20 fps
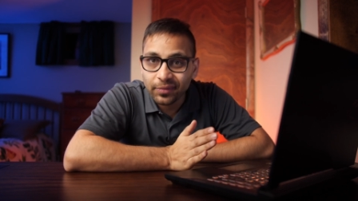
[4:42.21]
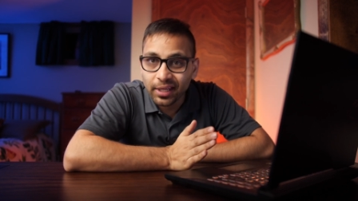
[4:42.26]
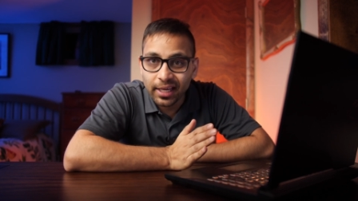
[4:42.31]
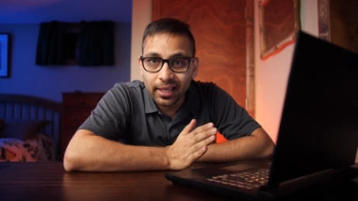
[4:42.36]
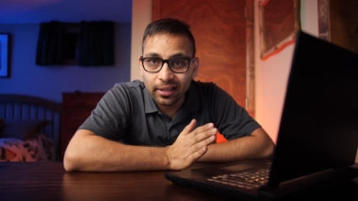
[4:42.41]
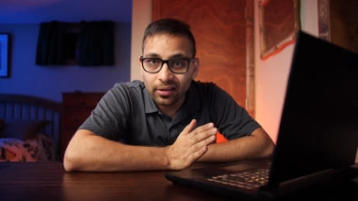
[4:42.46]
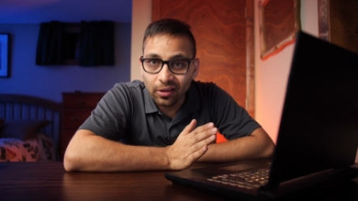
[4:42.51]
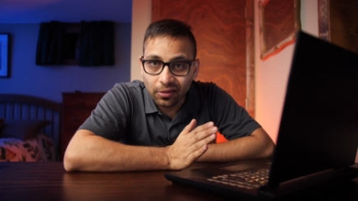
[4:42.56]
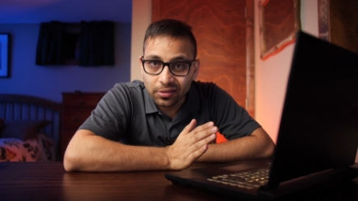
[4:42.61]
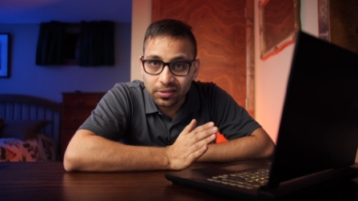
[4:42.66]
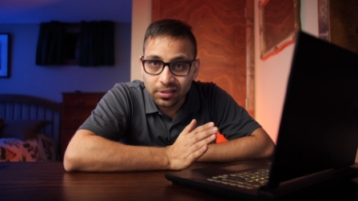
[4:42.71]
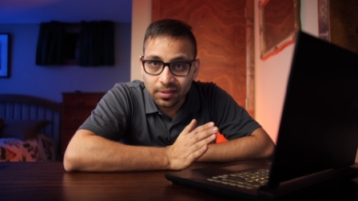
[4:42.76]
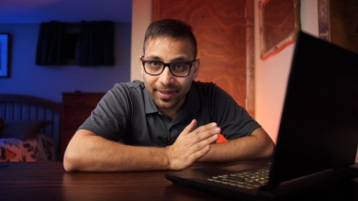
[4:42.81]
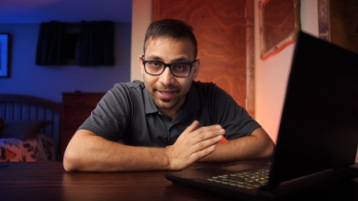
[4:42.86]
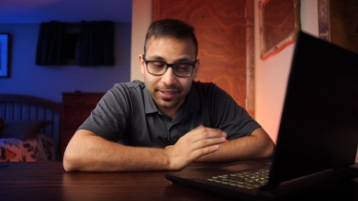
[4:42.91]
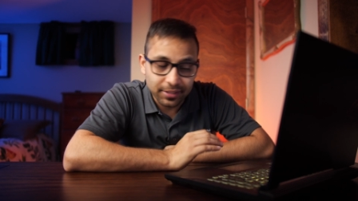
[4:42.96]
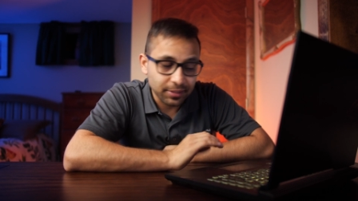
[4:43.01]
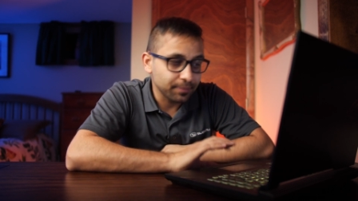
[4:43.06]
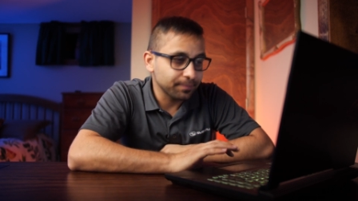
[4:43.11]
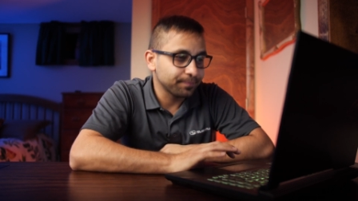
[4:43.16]
It looks the
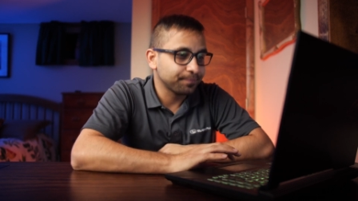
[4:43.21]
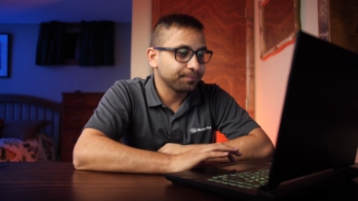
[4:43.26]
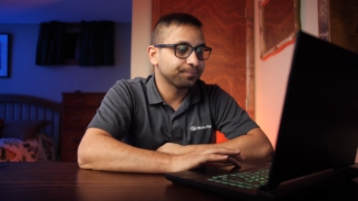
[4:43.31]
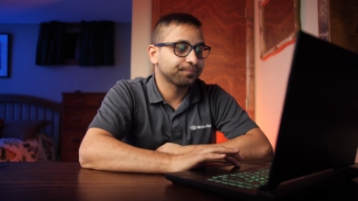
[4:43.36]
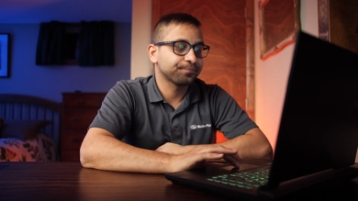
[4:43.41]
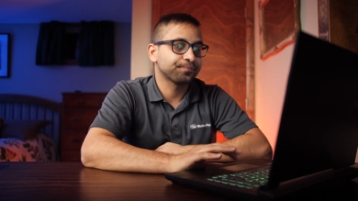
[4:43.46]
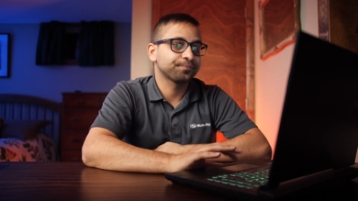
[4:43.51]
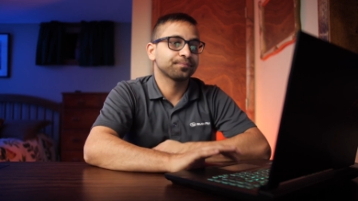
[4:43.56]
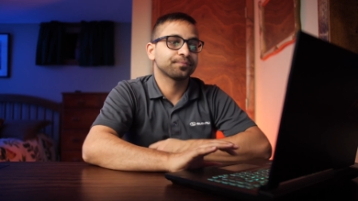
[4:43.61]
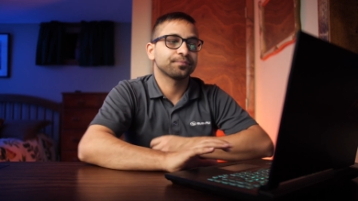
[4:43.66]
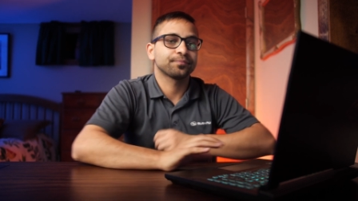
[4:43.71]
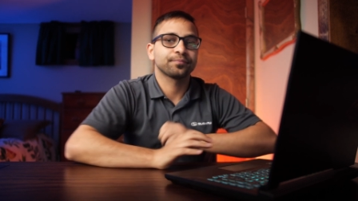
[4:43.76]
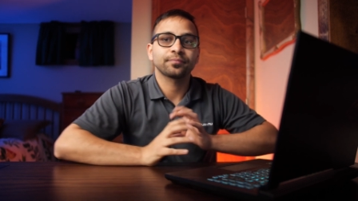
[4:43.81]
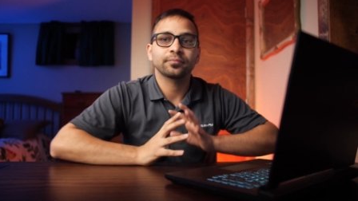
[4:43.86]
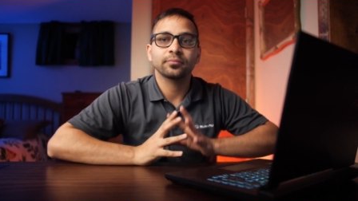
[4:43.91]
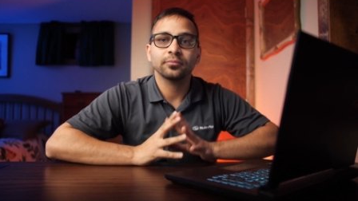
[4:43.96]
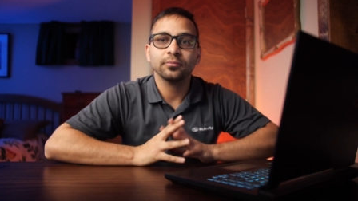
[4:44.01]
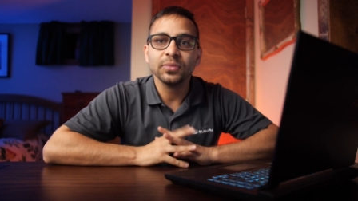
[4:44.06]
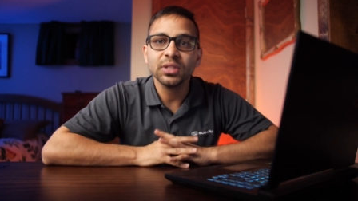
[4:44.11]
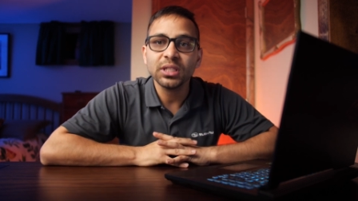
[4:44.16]
best.
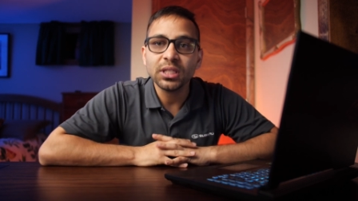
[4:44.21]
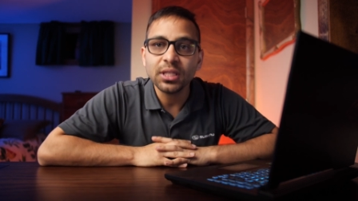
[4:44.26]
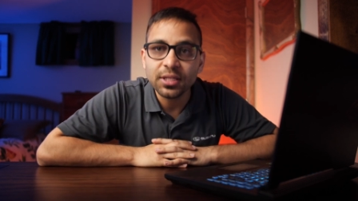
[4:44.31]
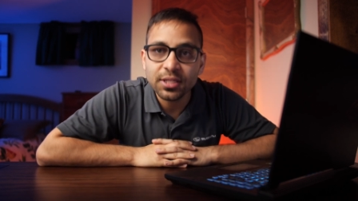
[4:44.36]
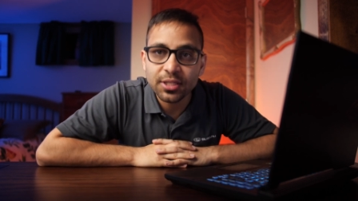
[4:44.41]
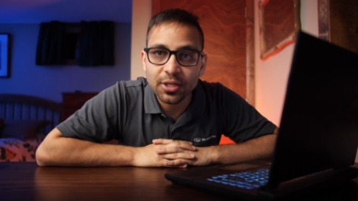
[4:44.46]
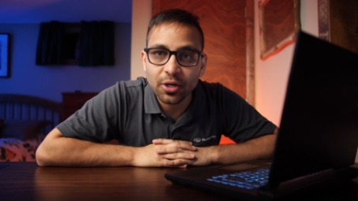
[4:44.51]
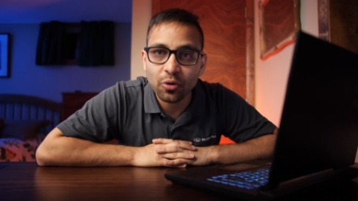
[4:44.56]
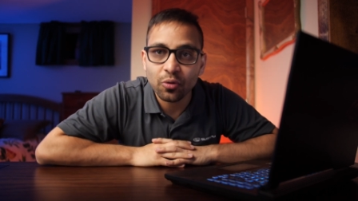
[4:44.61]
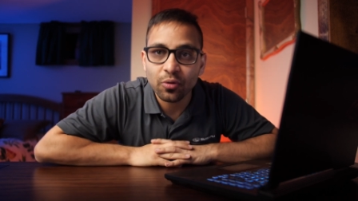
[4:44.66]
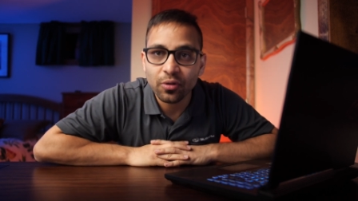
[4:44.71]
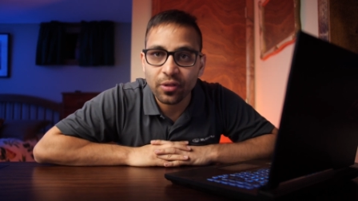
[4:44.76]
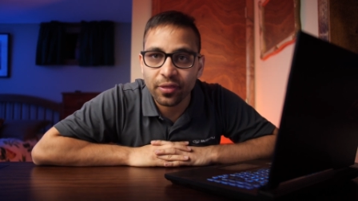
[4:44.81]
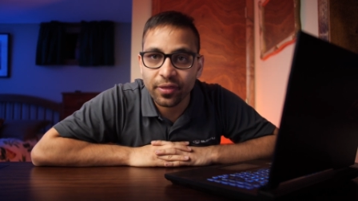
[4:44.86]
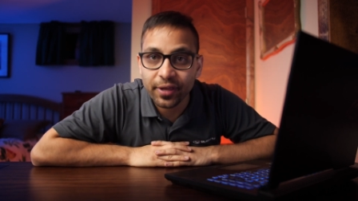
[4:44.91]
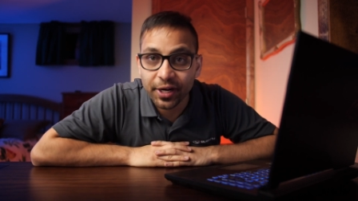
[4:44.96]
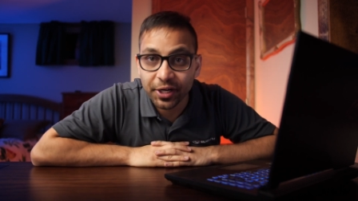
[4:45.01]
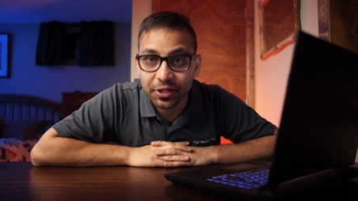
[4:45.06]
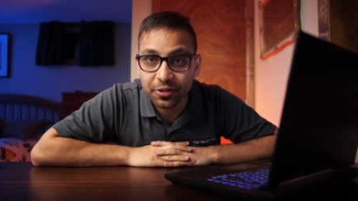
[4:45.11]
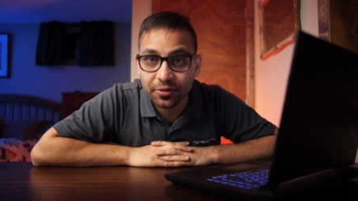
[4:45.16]
So
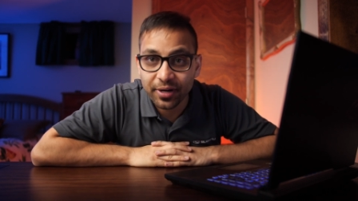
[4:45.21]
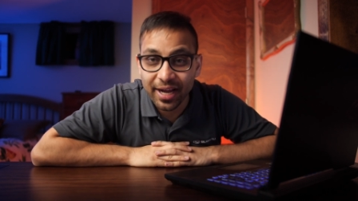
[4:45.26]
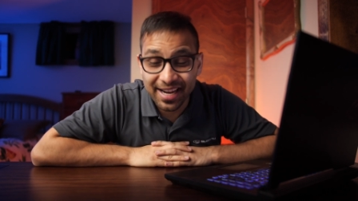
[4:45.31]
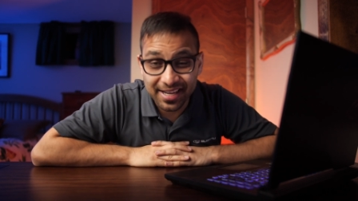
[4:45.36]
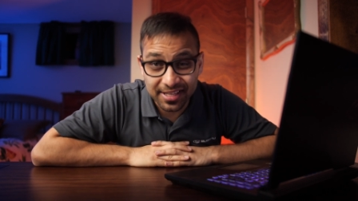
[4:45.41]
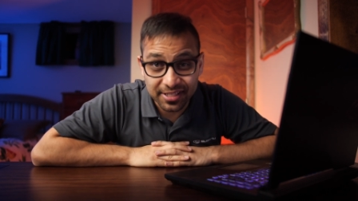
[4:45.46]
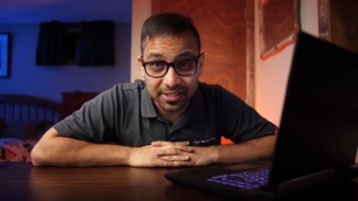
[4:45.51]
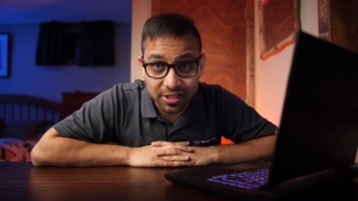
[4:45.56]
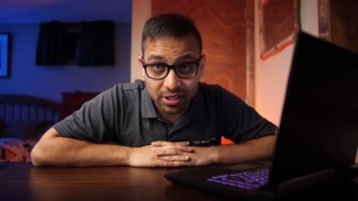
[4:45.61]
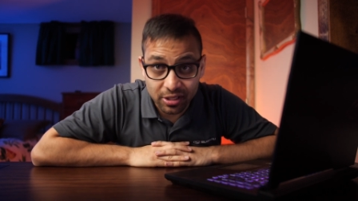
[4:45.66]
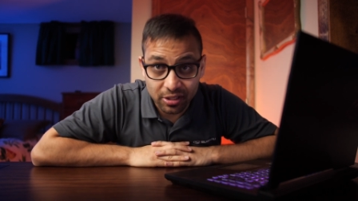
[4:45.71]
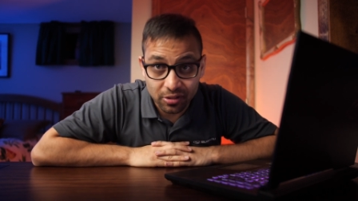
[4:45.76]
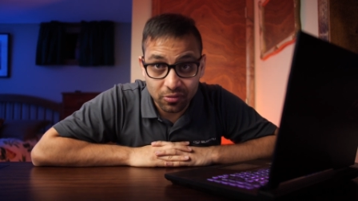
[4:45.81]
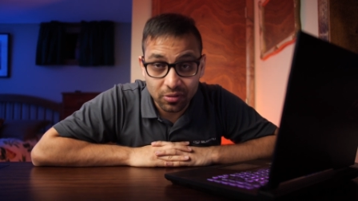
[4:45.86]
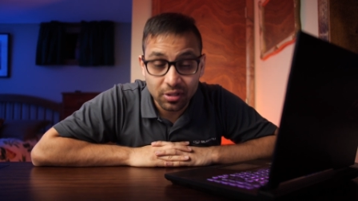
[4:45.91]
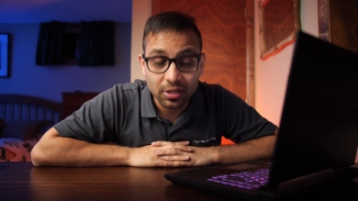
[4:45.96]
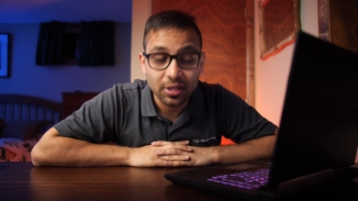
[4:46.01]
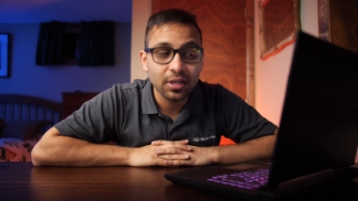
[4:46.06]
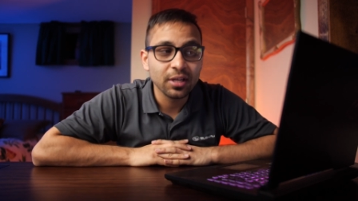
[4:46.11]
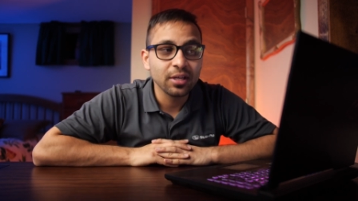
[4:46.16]
there you guys go.